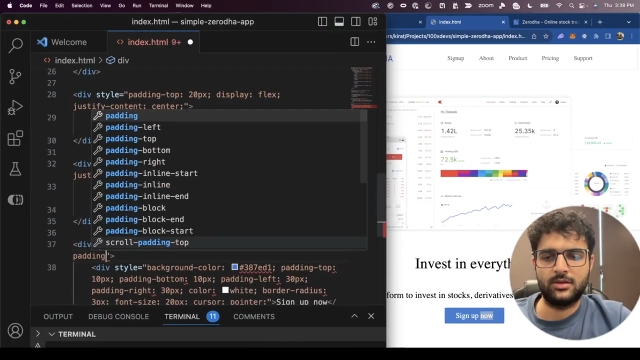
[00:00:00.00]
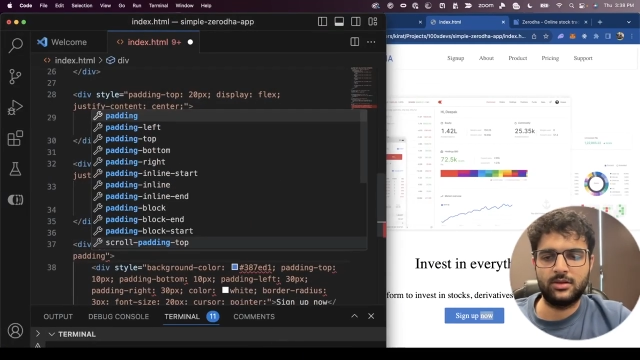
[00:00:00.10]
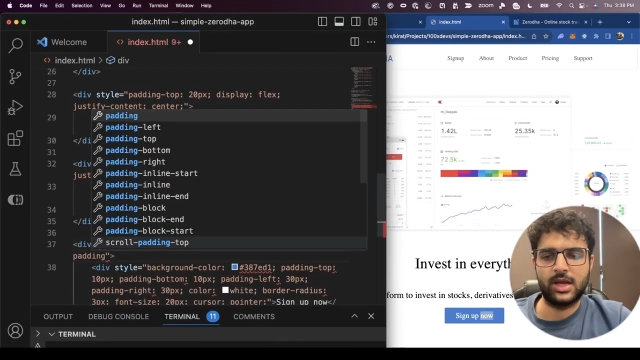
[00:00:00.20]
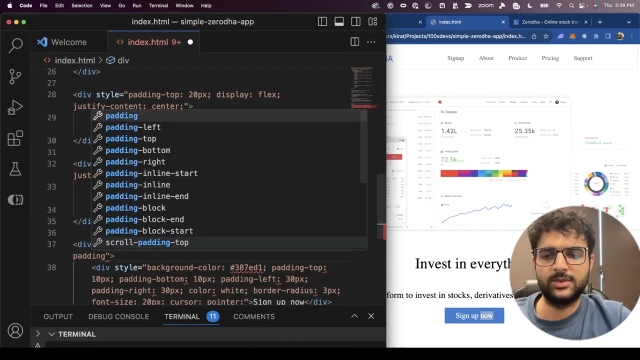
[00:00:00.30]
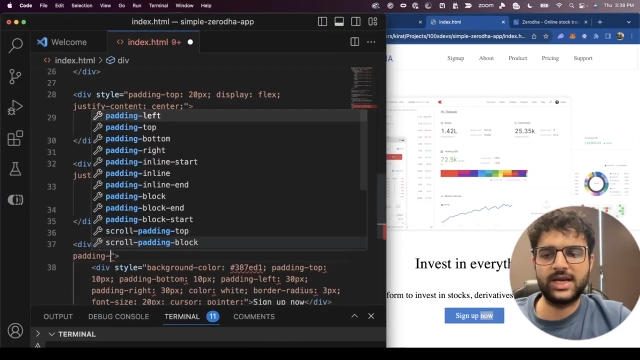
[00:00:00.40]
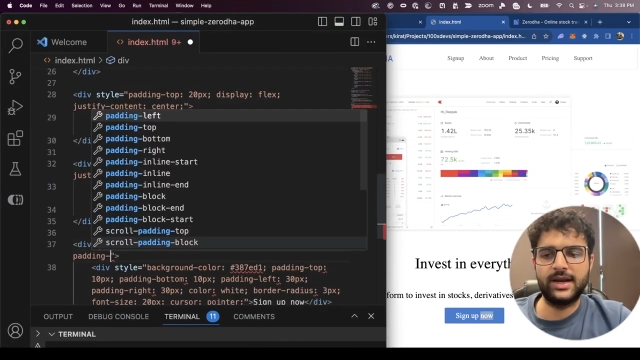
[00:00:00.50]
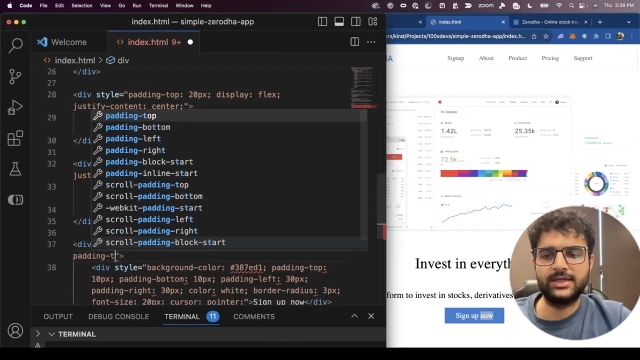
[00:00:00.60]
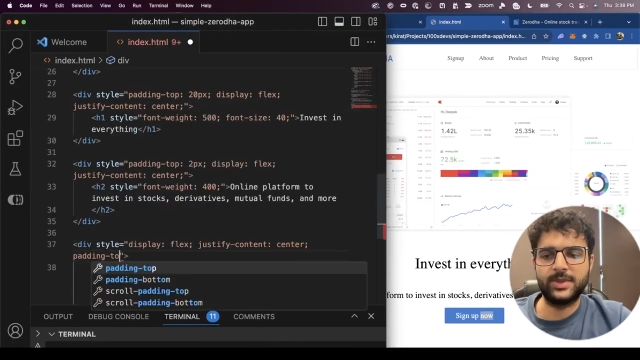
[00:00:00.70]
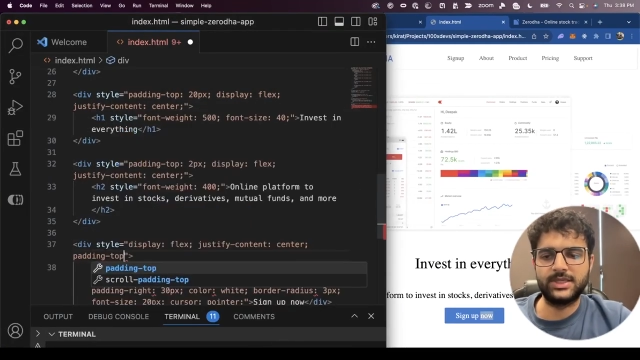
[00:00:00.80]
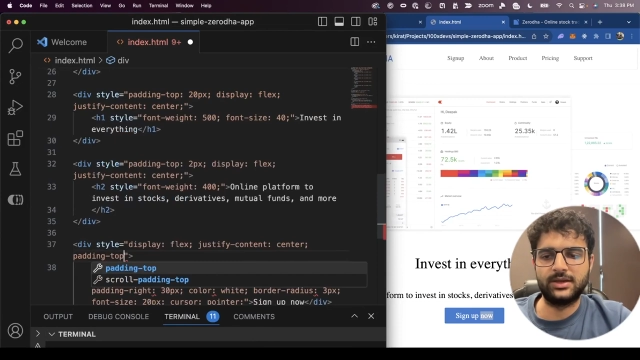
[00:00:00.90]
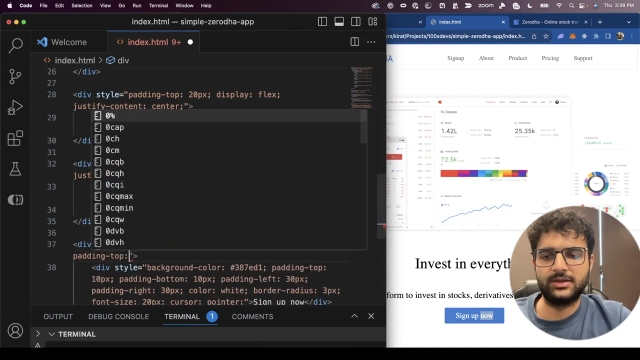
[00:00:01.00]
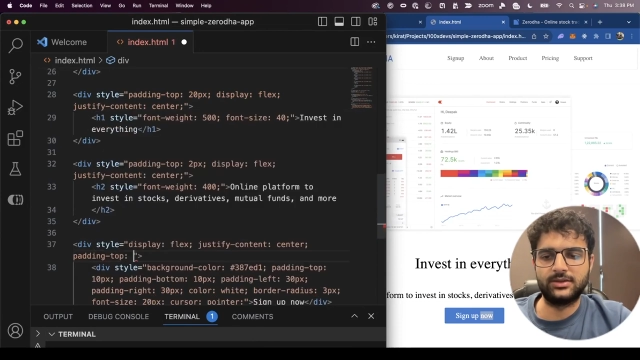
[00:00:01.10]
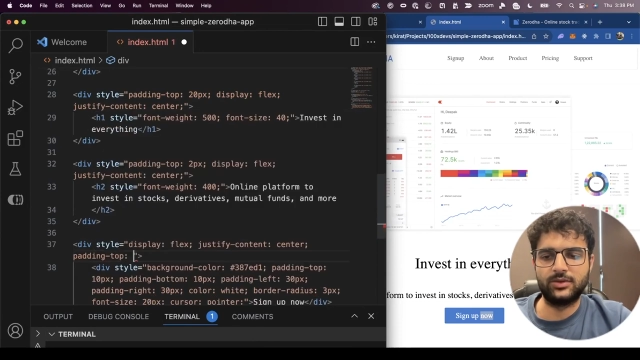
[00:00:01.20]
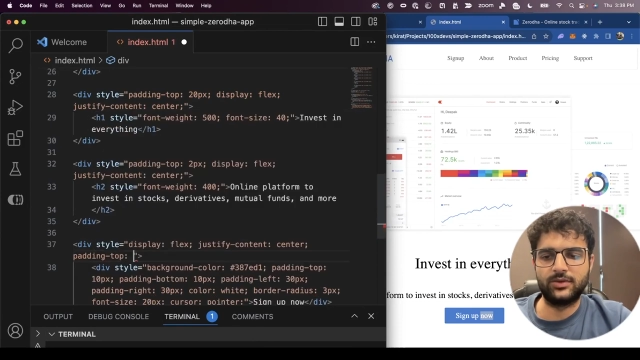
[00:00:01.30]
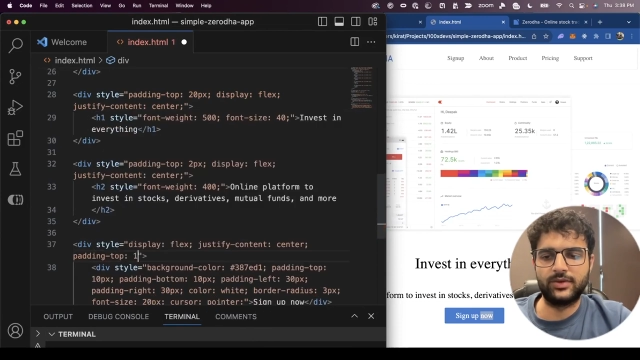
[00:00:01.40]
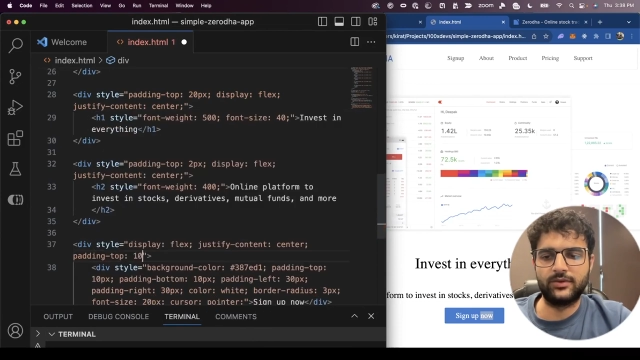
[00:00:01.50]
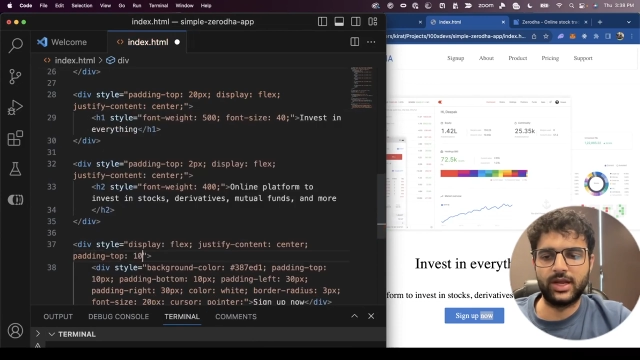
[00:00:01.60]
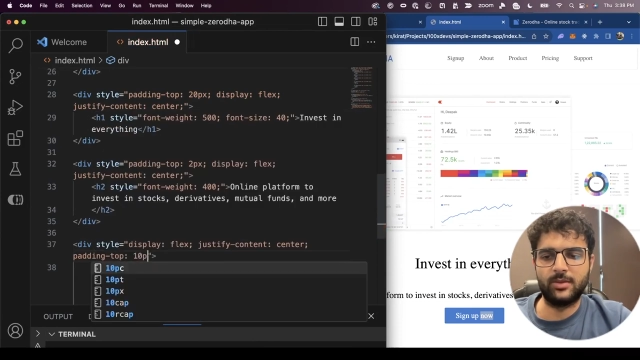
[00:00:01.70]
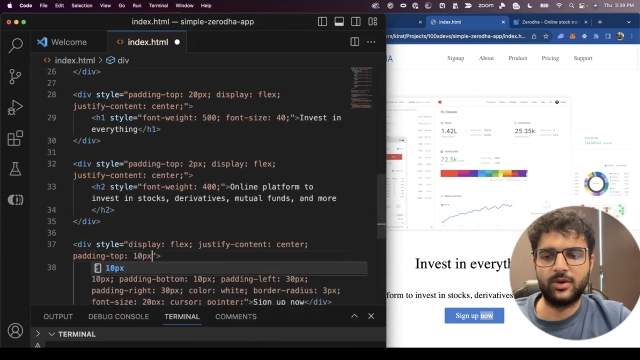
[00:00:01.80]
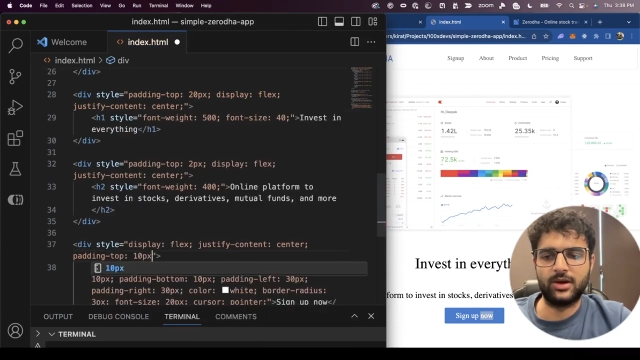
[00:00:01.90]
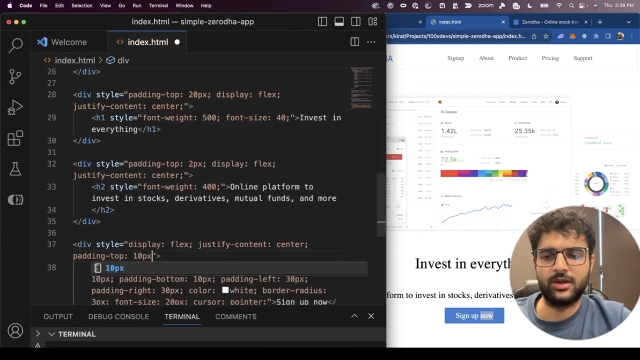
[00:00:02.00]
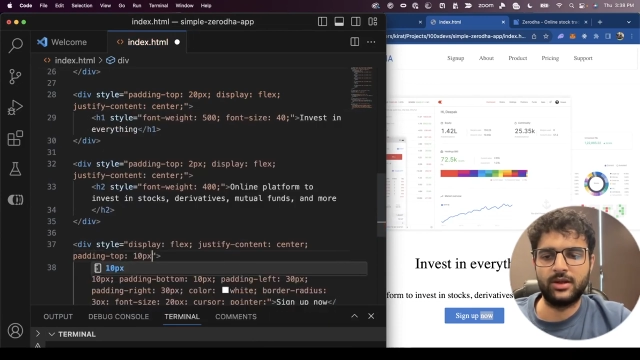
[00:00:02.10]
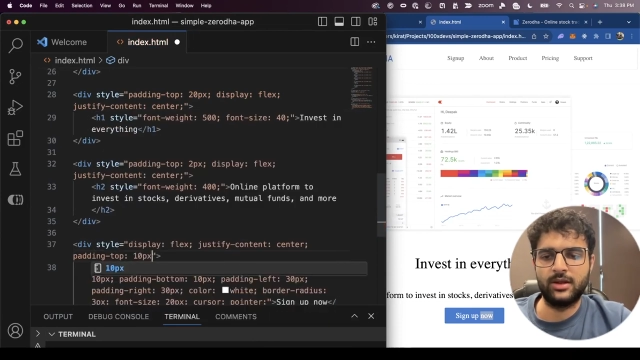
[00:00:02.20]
I'm just adding spacing here, so don't even worry about it.